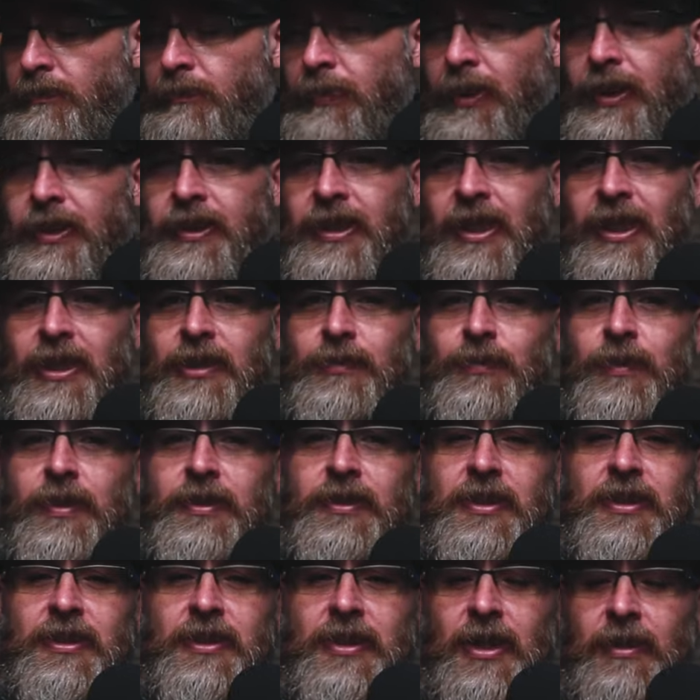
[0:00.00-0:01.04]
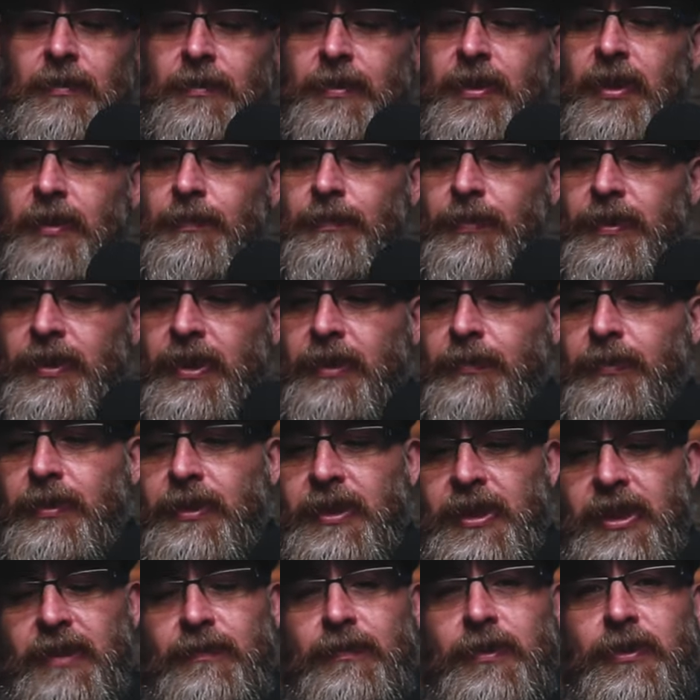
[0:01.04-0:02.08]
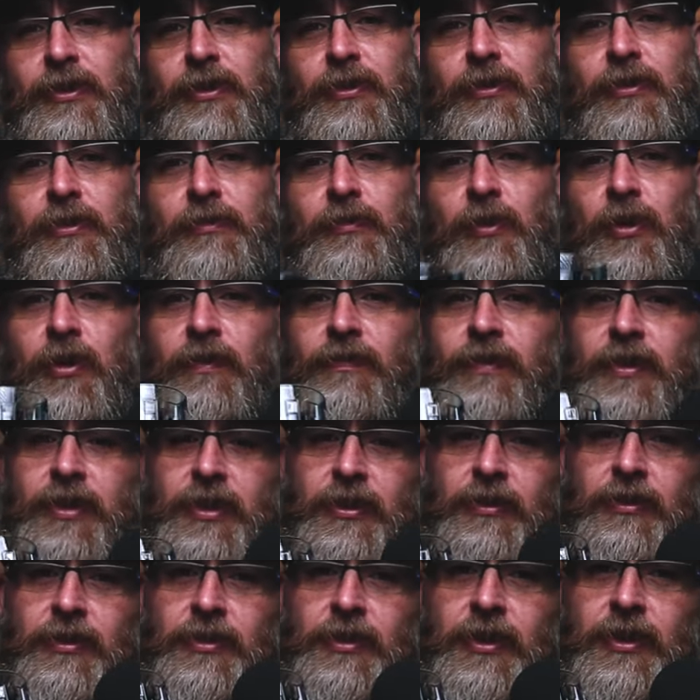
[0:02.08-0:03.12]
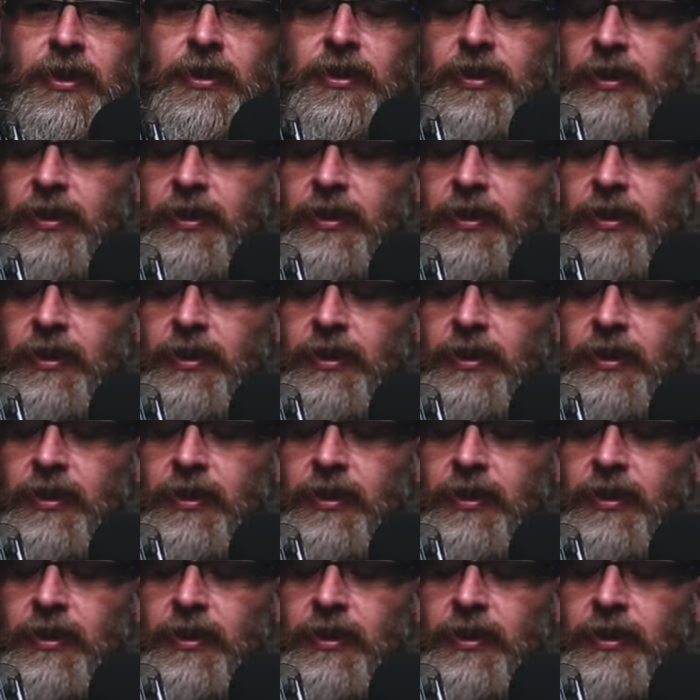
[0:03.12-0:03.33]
Podcast Wednesday's coming up, and I believe we're shooting more videos on